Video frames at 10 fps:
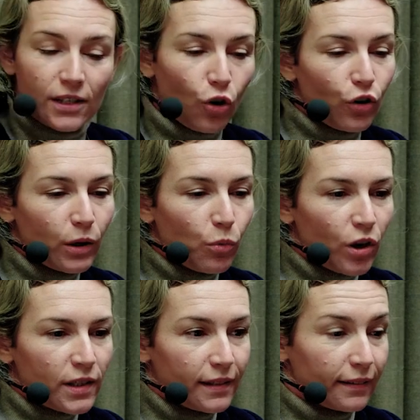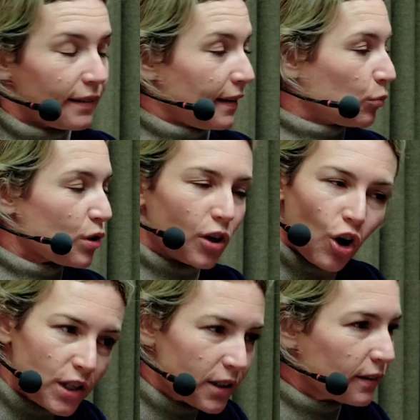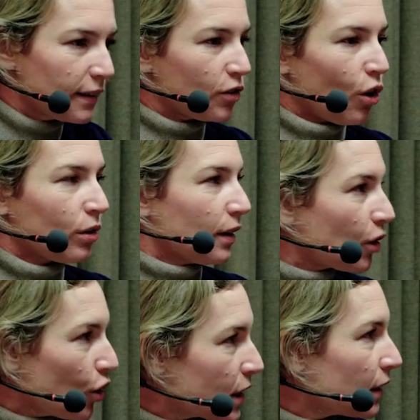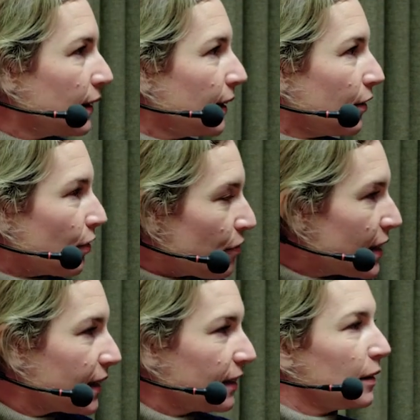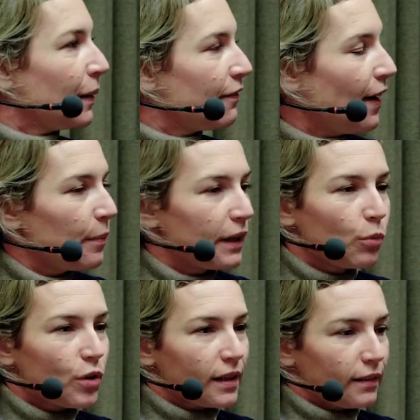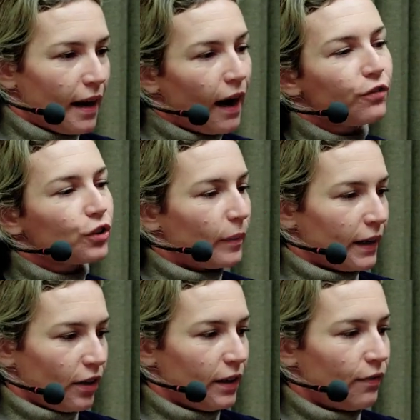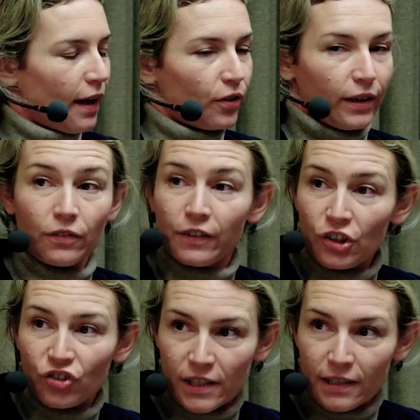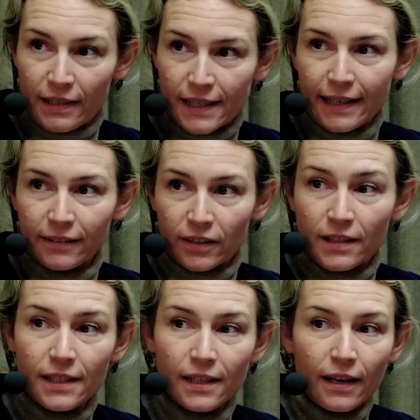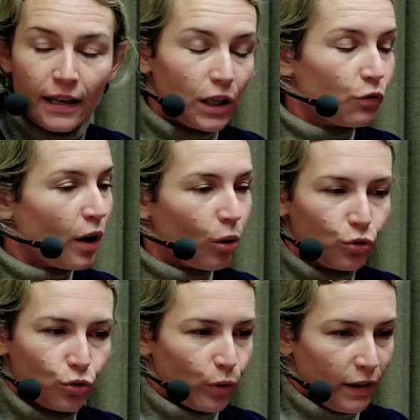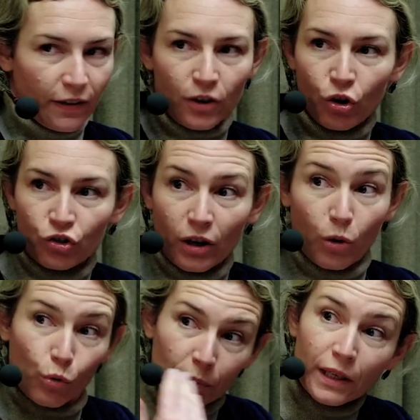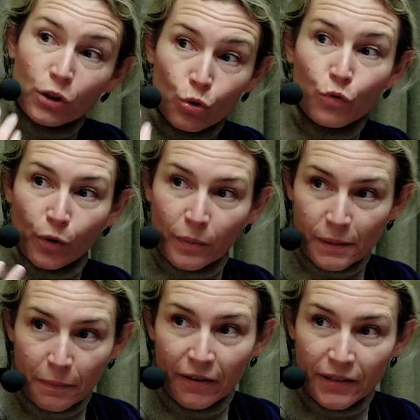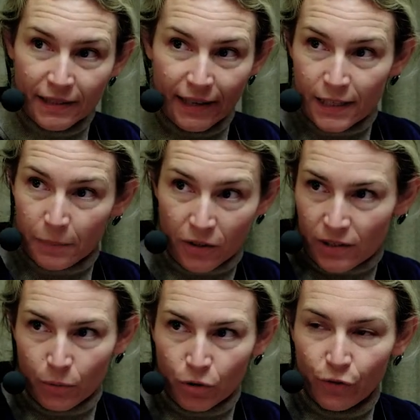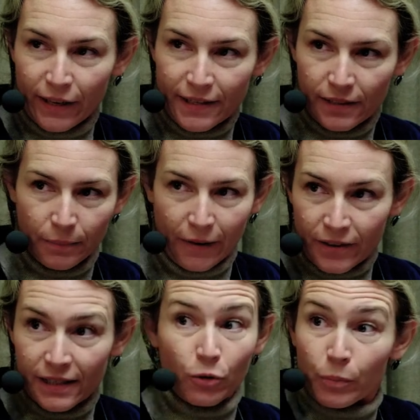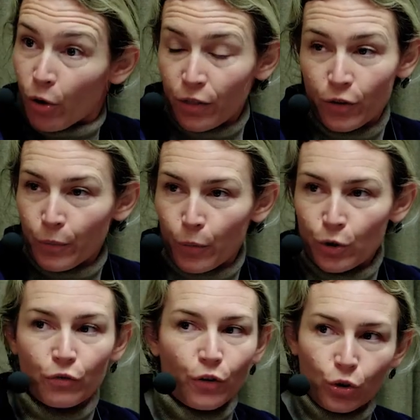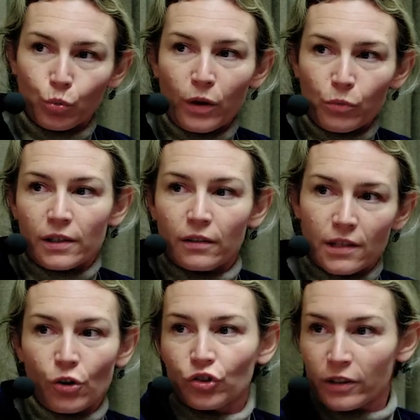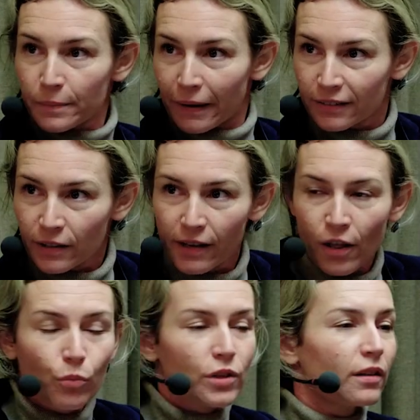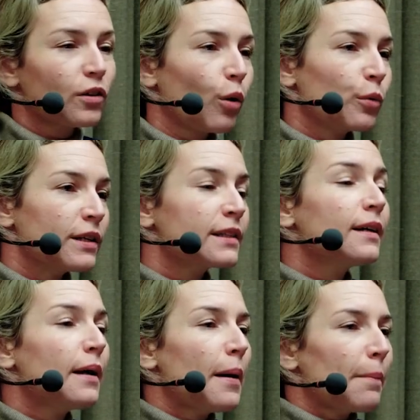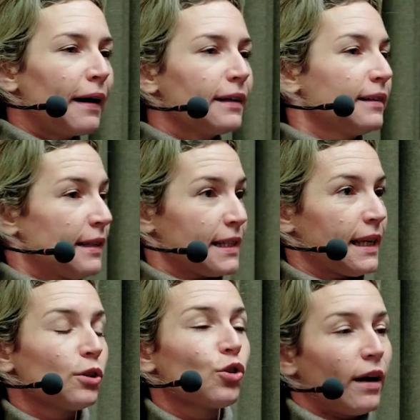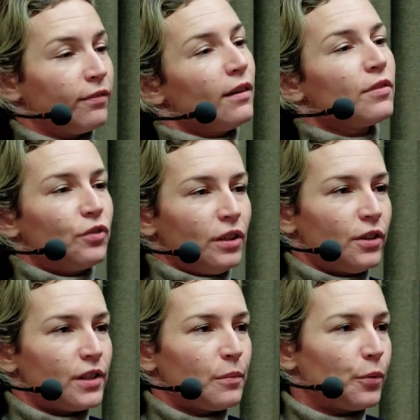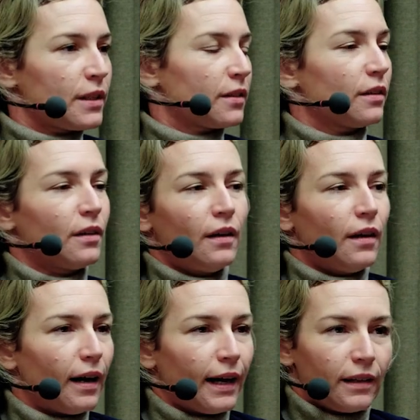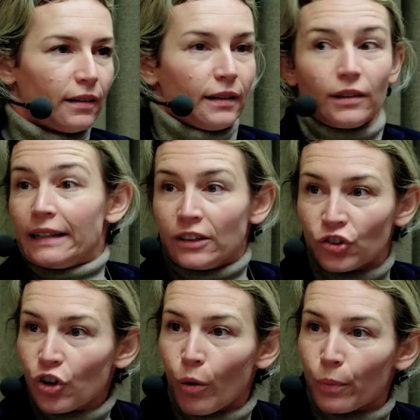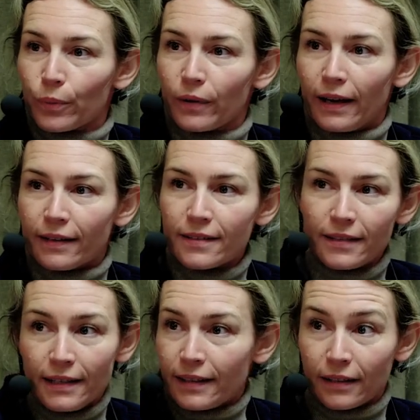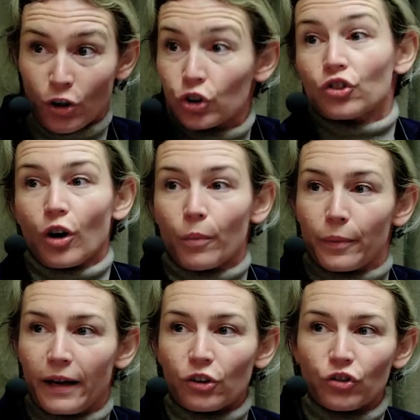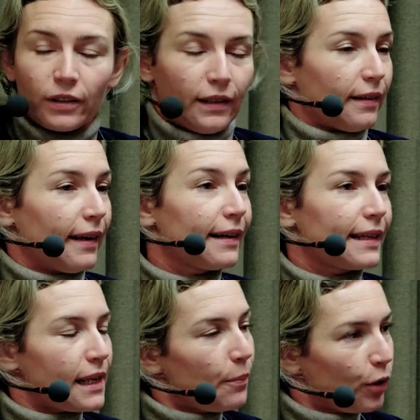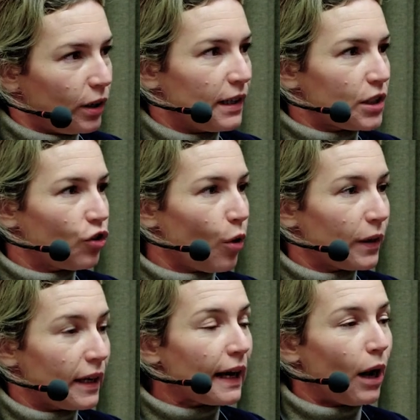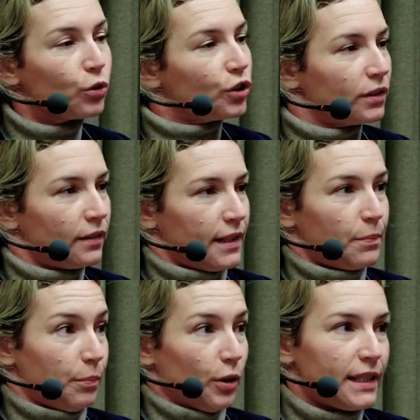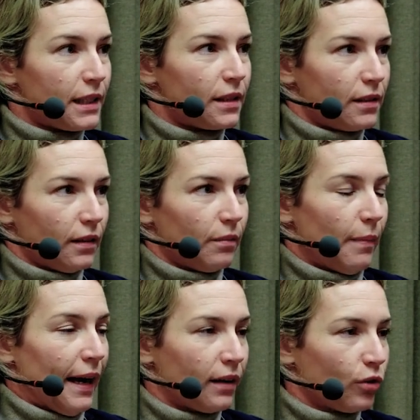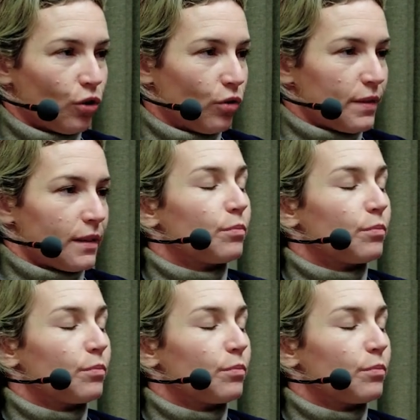story was that was constantly told and constantly revisited in my family was that after my grandfather had finished his sentence, he wrote to Enver Hoxha, whom he knew from his Paris days because they were friends in Paris. They were both in the Popular Front. One was in the Socialist Party, the other was in the Communist Party, and said, look, I've done 15 years in prison. I need a job. And he got a job, actually. And then at some point in his job, he encountered this policeman or